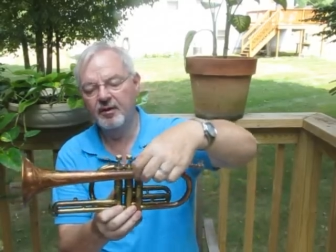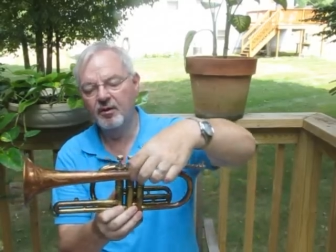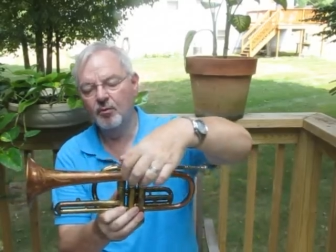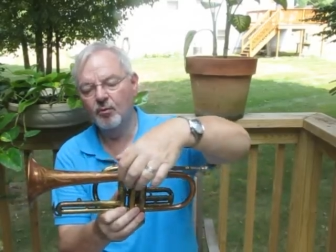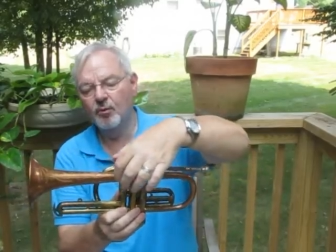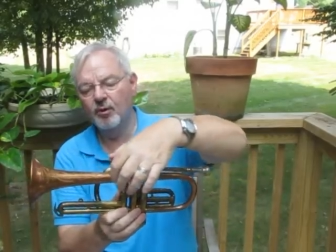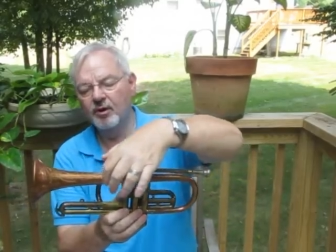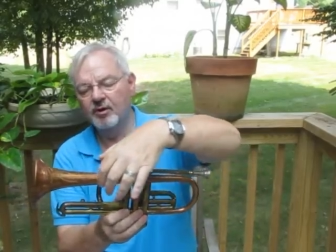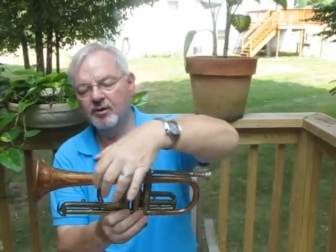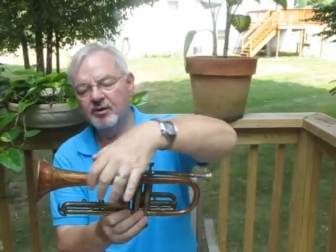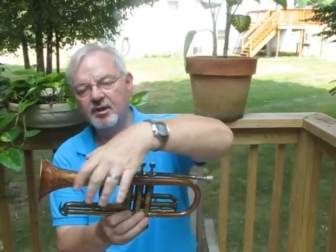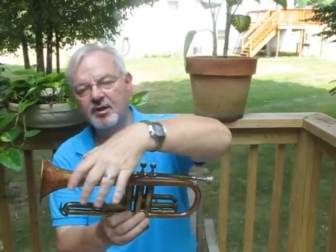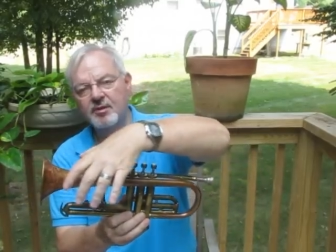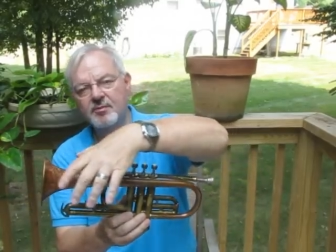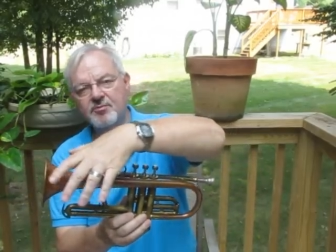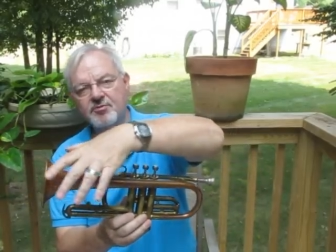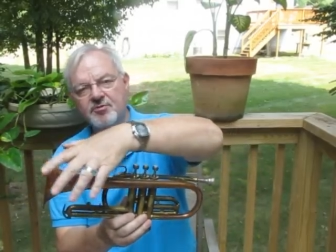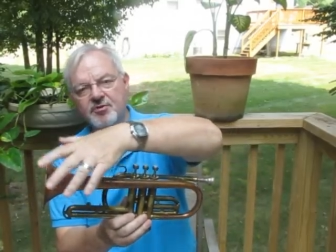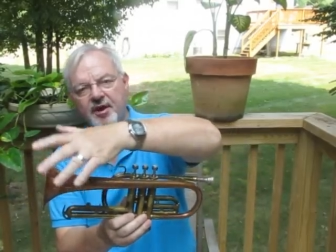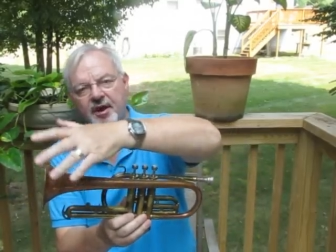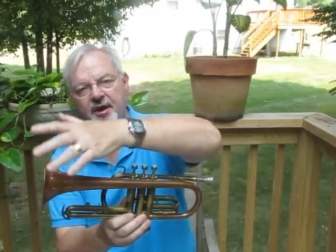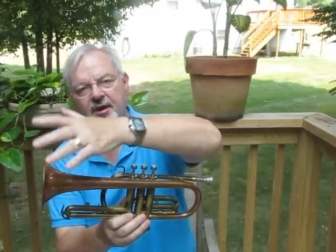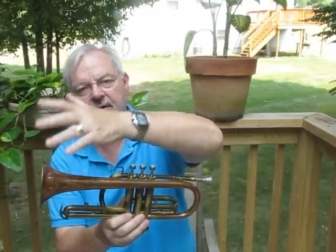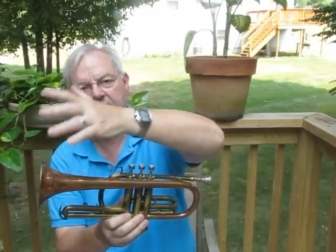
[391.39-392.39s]
where it
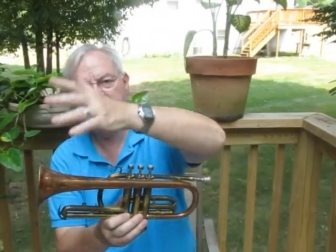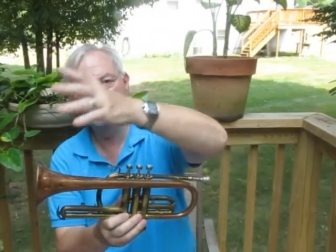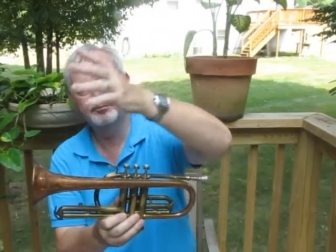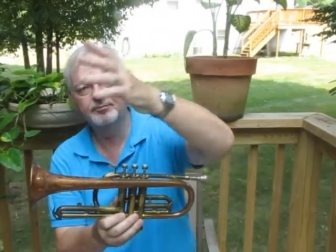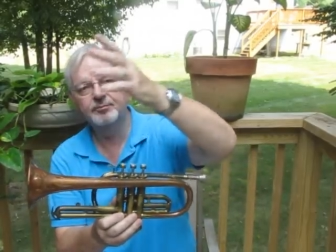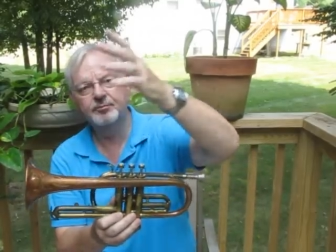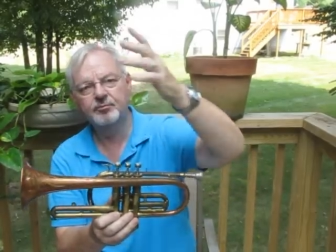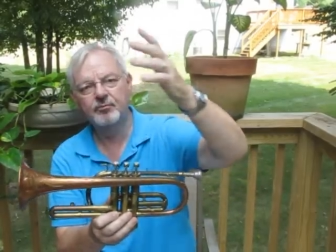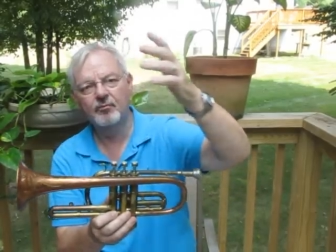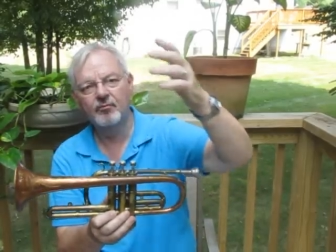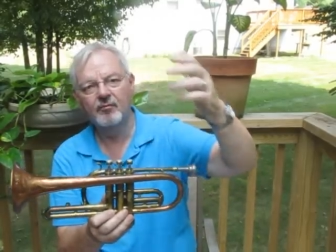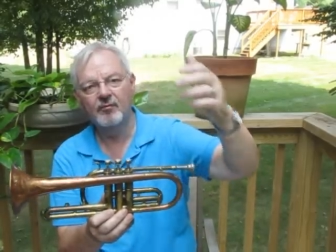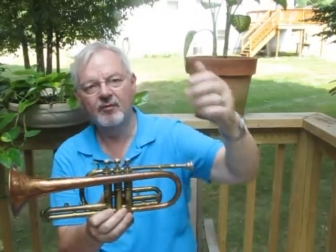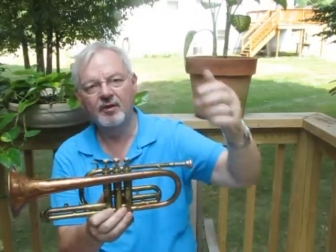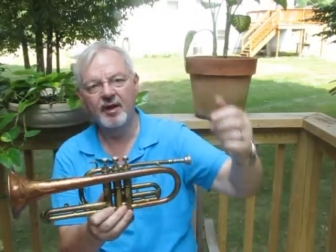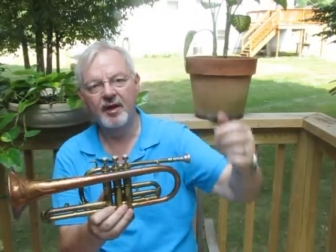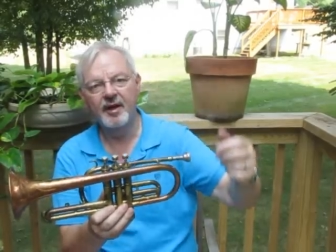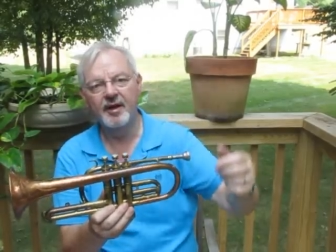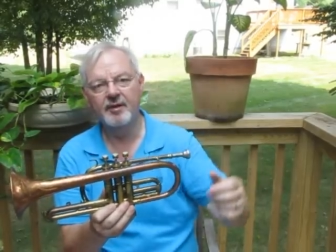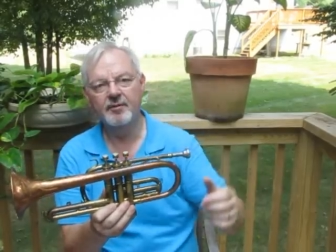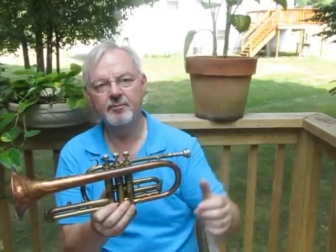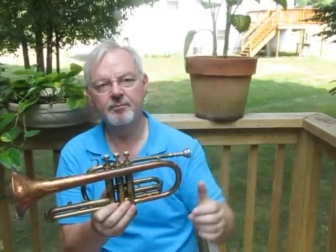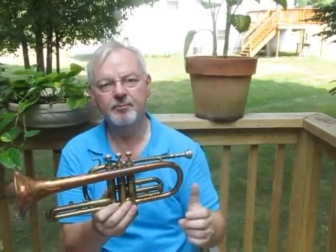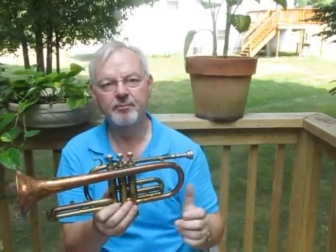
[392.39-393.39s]
comes out
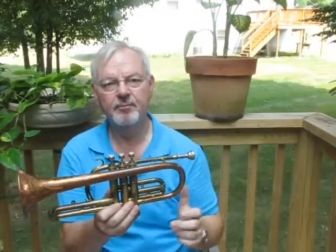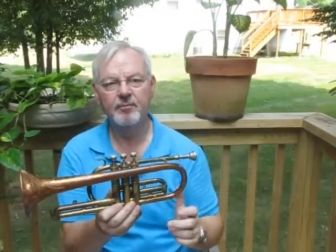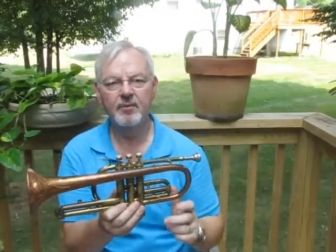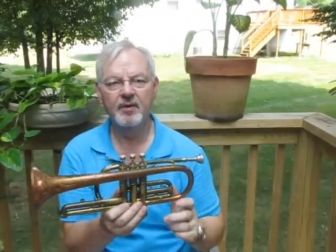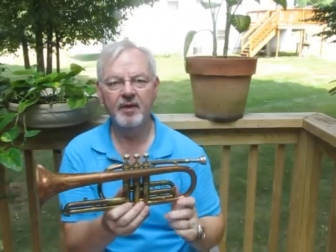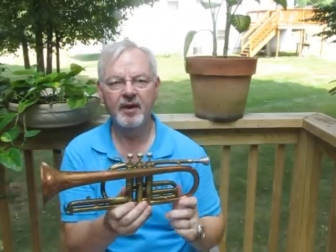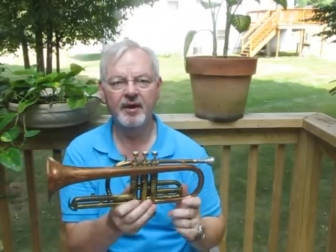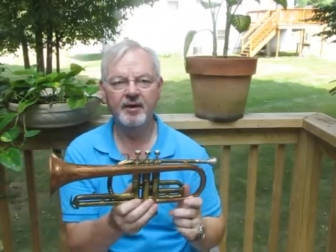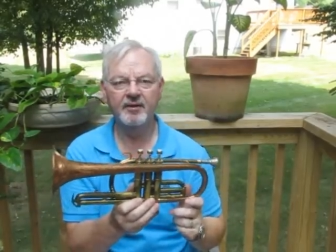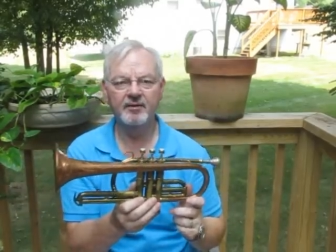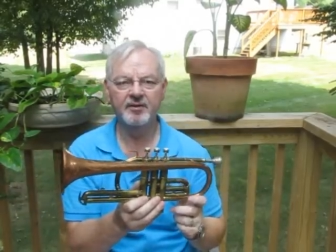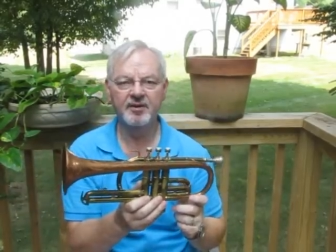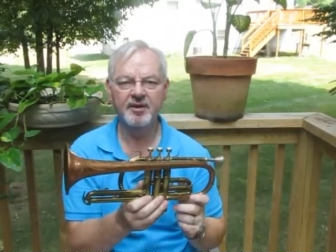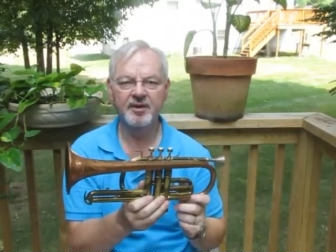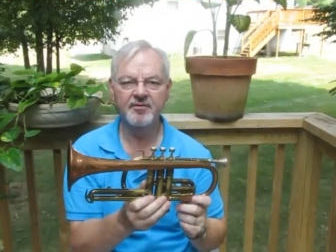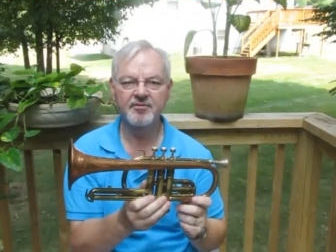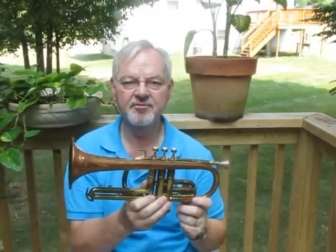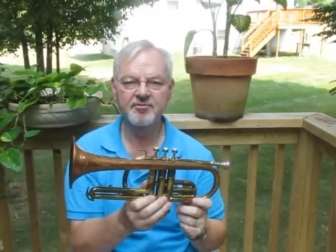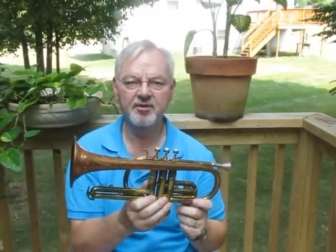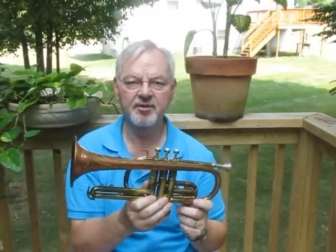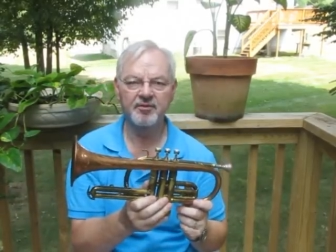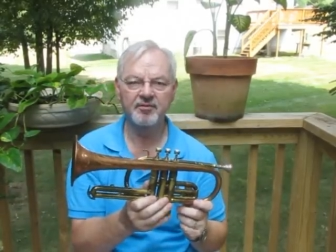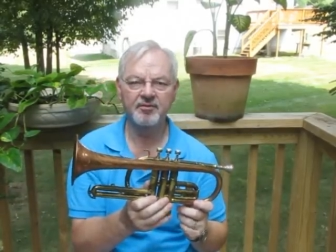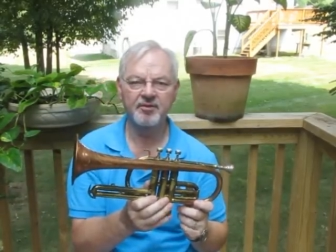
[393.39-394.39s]
and
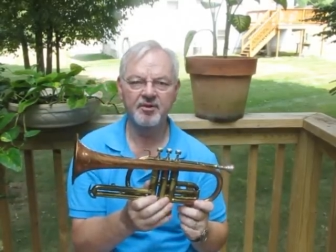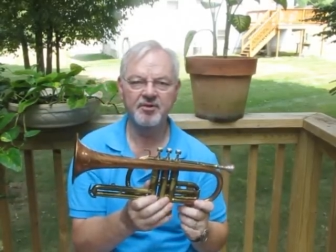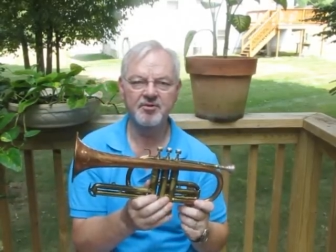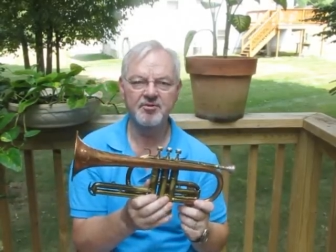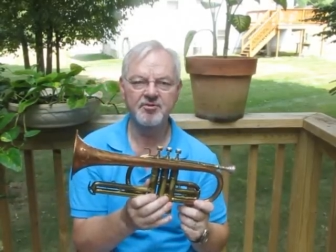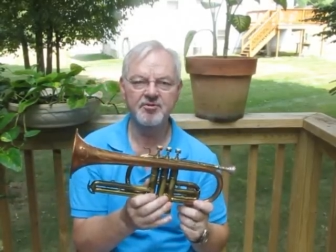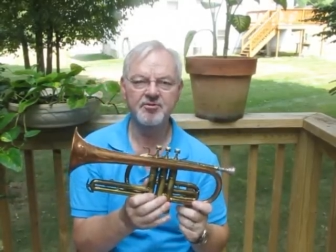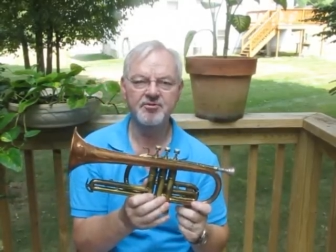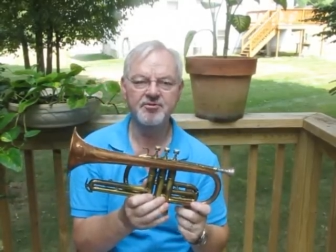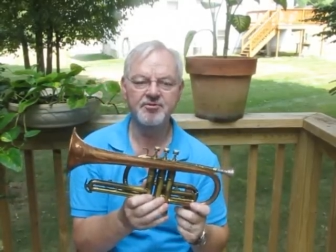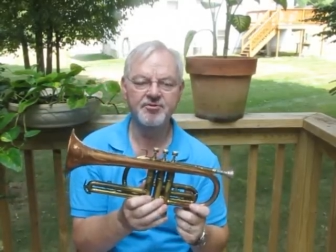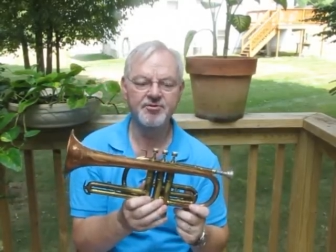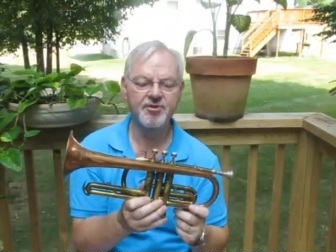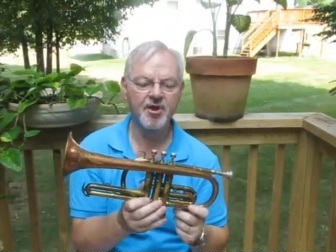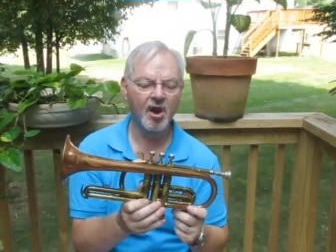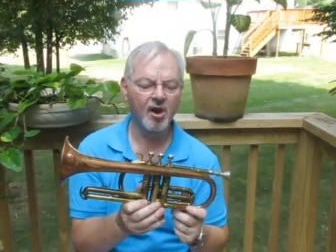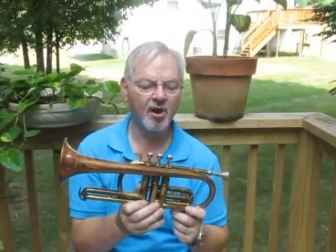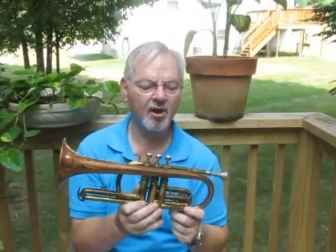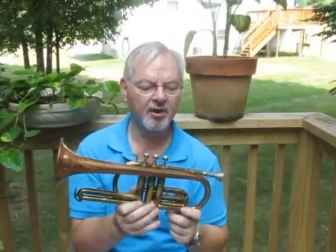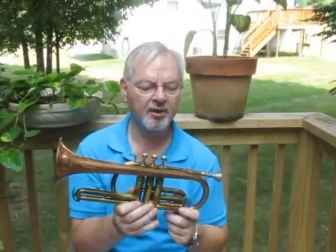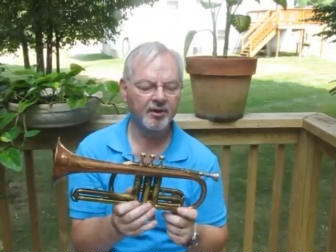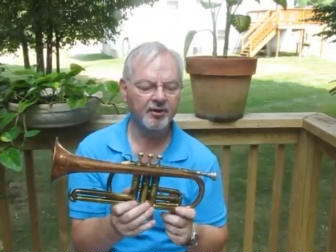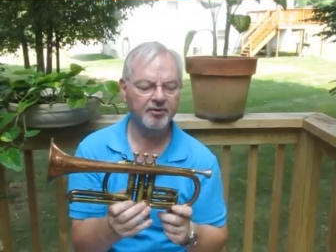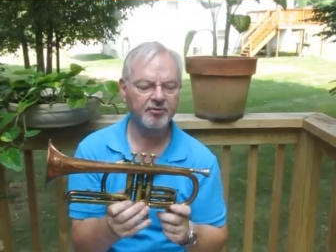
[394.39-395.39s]
gives it this dark